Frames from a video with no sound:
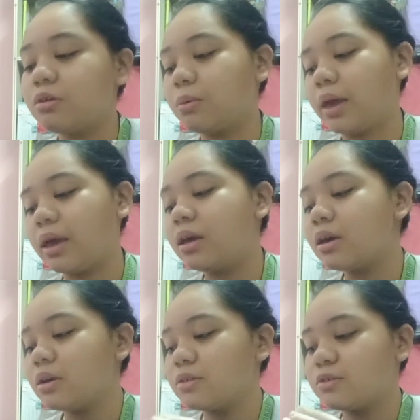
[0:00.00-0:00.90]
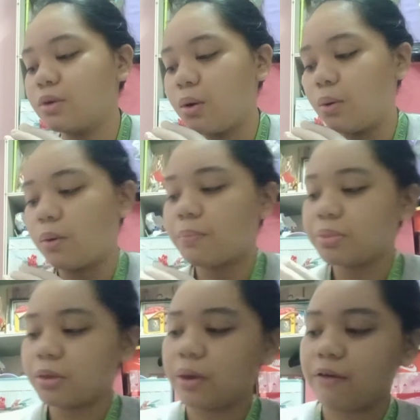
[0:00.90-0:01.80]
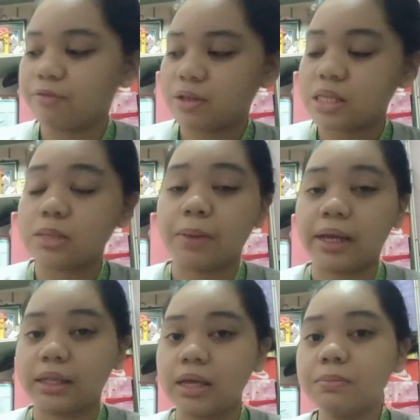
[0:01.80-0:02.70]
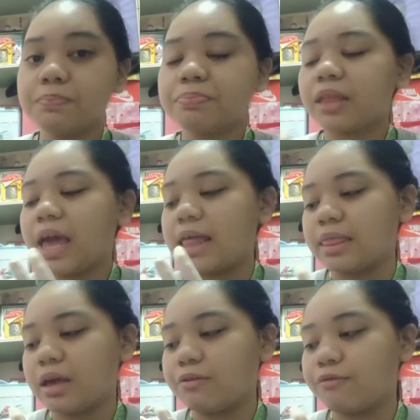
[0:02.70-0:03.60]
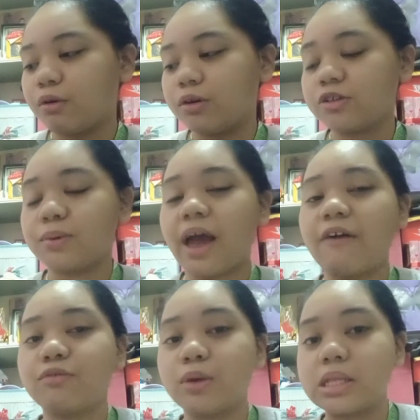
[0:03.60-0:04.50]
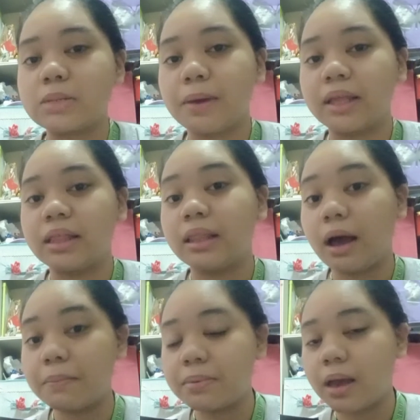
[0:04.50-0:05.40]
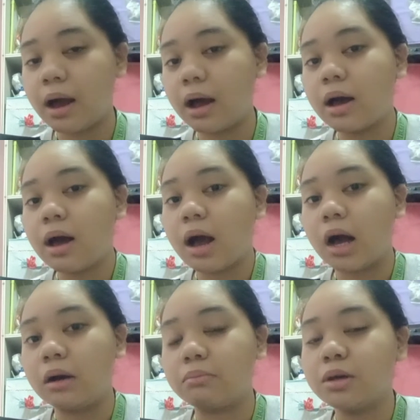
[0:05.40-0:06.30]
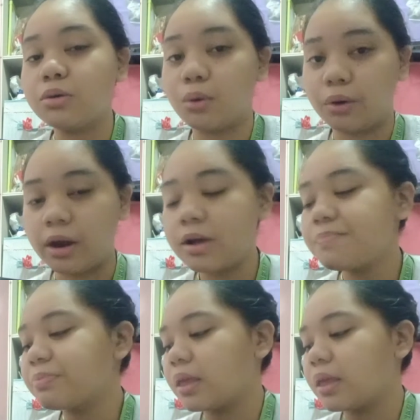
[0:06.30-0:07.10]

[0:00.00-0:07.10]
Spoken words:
Okay, so we have to inspect it, and then of course we have to inspect the labia minora.